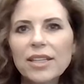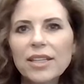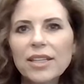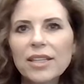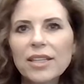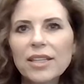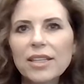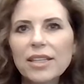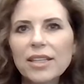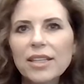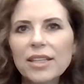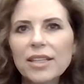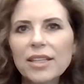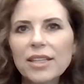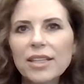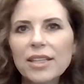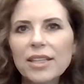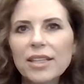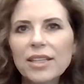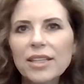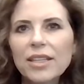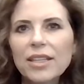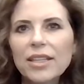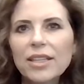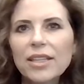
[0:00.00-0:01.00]

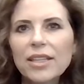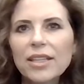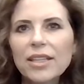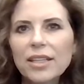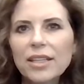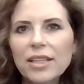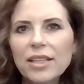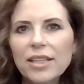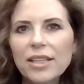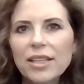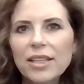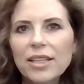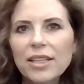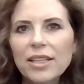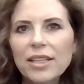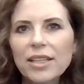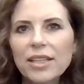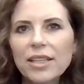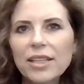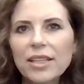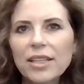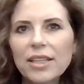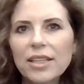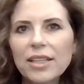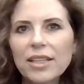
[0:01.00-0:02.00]

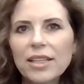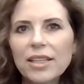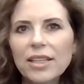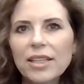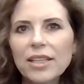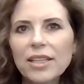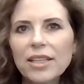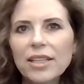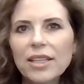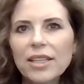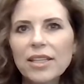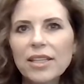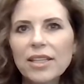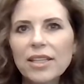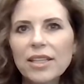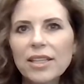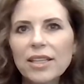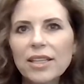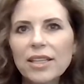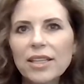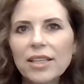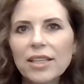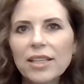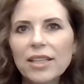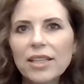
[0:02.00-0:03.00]

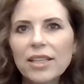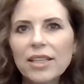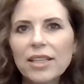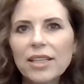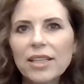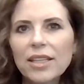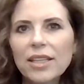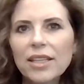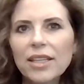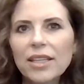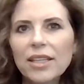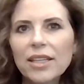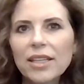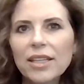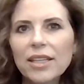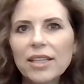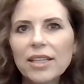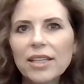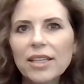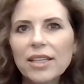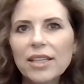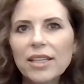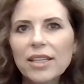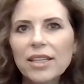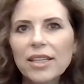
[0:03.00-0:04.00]

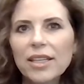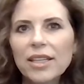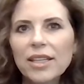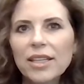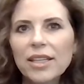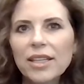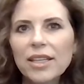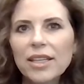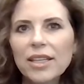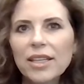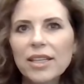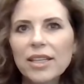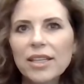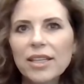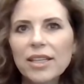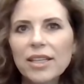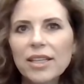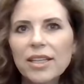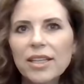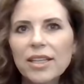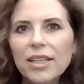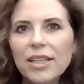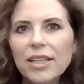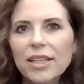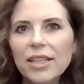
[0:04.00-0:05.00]

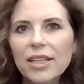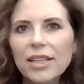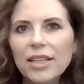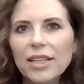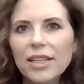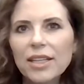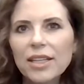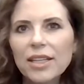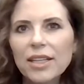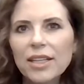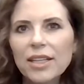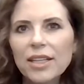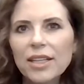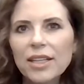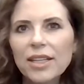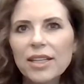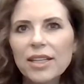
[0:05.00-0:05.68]
The person shown says nothing.